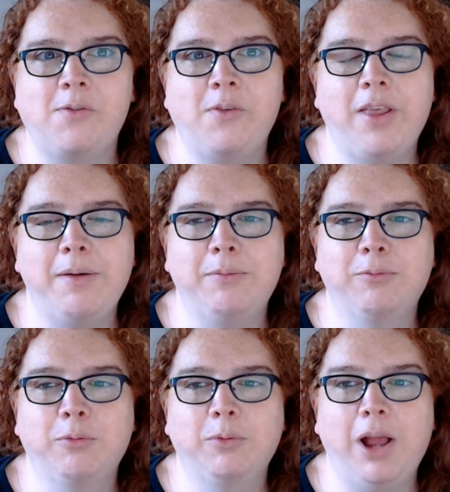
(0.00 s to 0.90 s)
they
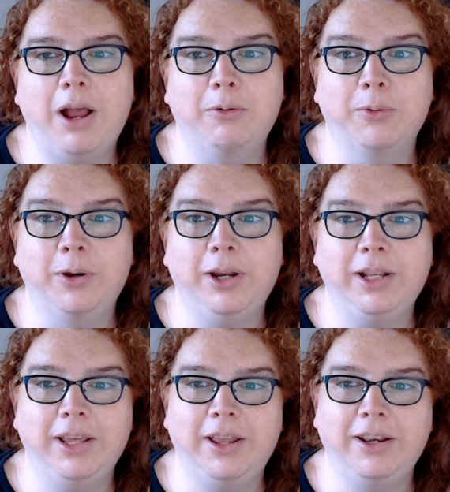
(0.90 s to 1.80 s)
got
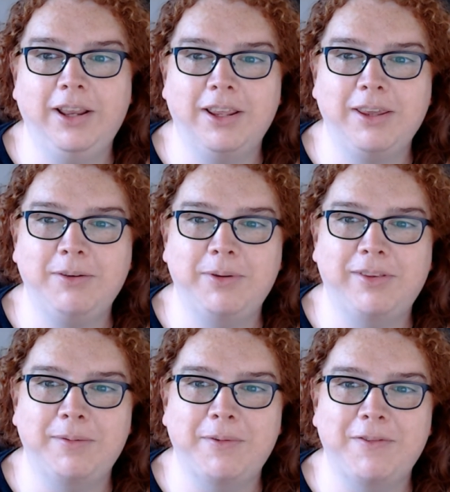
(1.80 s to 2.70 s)
really unlucky with
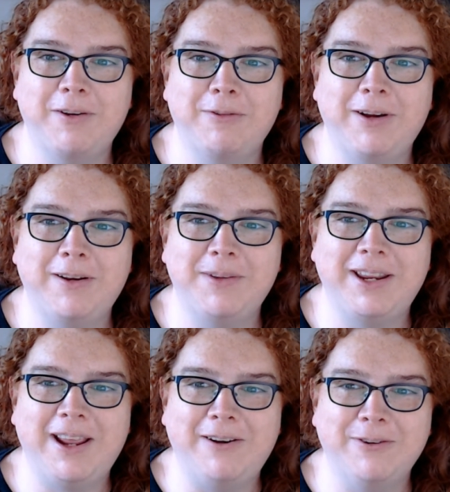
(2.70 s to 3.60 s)
some of their random
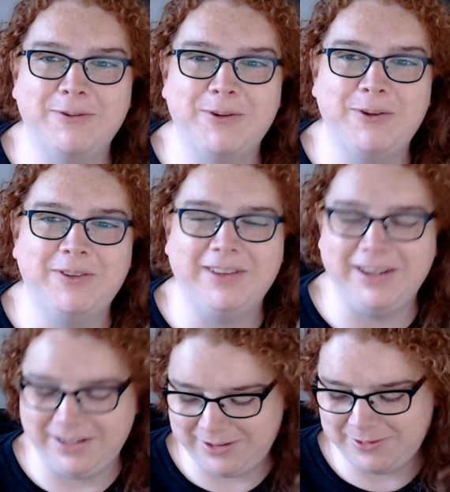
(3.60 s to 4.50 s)
encounter rolls,
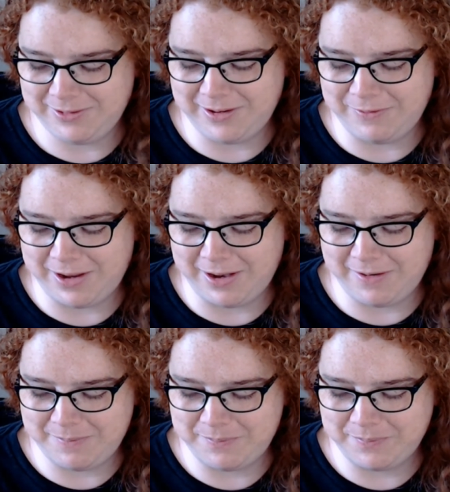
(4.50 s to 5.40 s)
leading to a cliffhanger,